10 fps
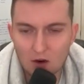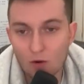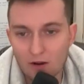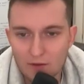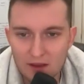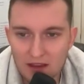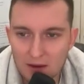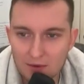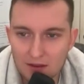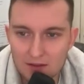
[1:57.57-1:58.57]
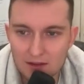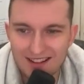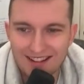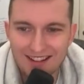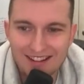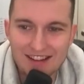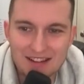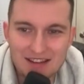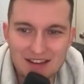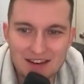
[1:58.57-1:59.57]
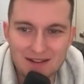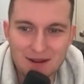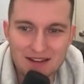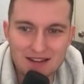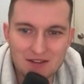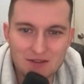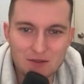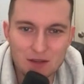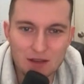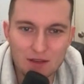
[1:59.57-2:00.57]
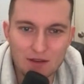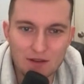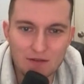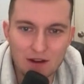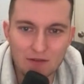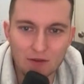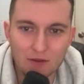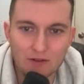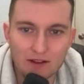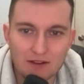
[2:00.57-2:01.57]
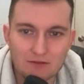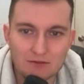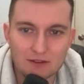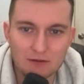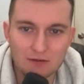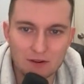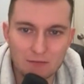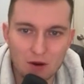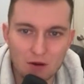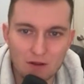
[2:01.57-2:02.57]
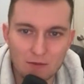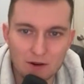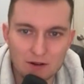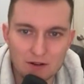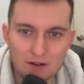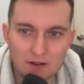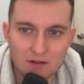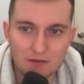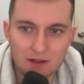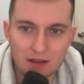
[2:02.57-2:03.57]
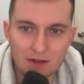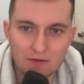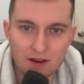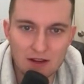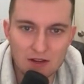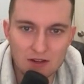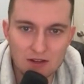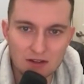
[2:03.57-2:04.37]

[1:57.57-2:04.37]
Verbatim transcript: one of our main campaigns. You can see here, basically, as you hit 35 and older, that's really where a bulk of purchases goes. It really kind of ranges.